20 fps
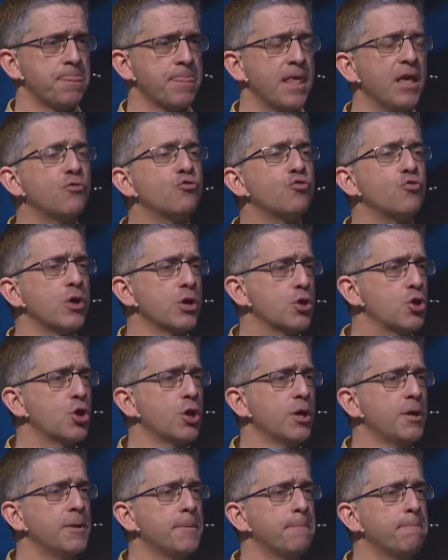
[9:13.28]
is,
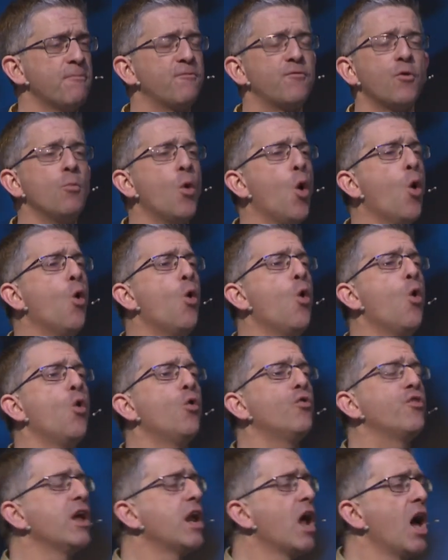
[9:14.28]
Richard, from
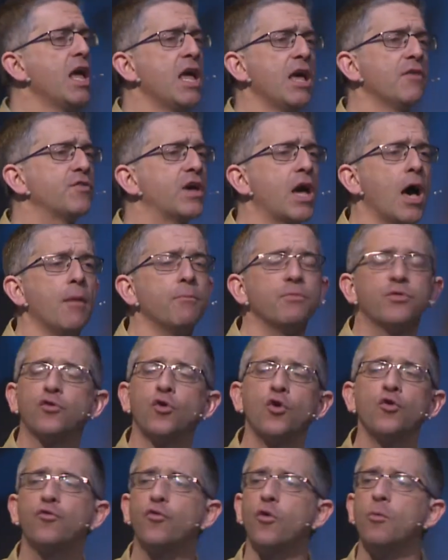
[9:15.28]
all that I have come
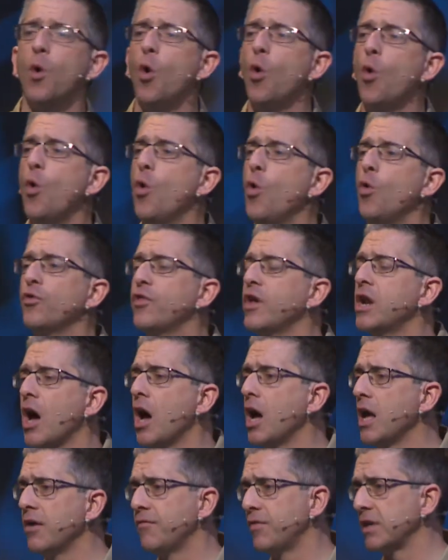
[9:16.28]
through, from all that
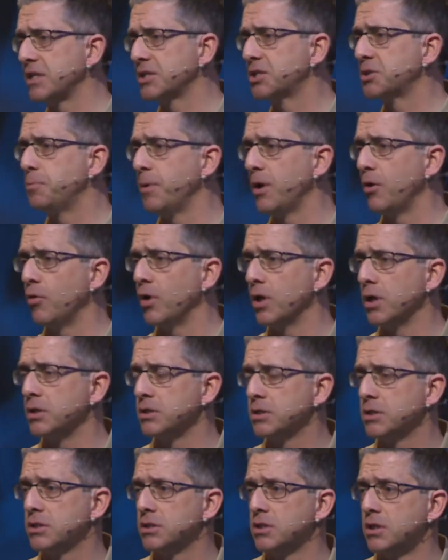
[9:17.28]
I have
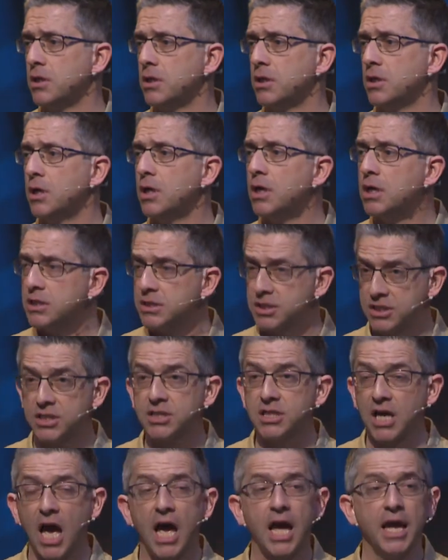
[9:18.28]
experienced,
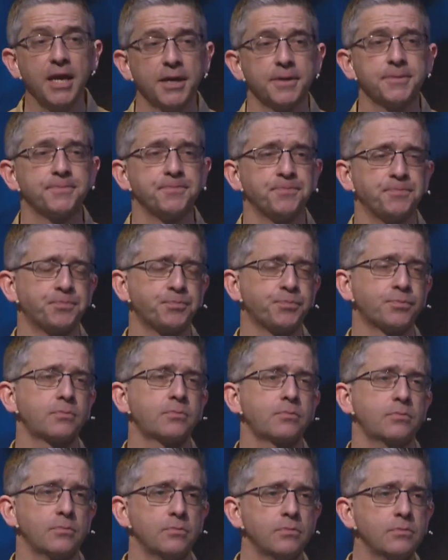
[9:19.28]
today
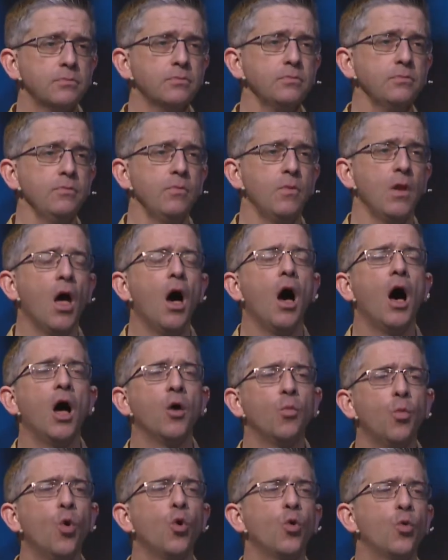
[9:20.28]

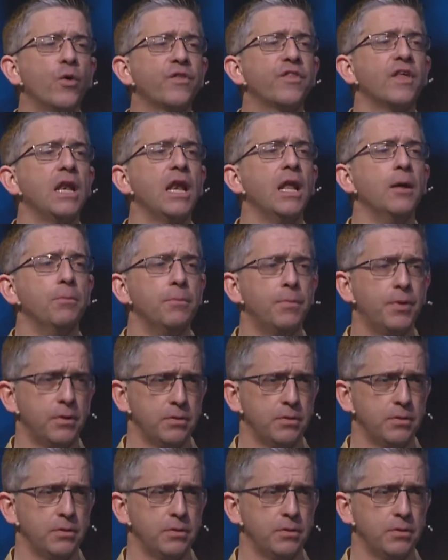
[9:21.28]
I walk with a limp.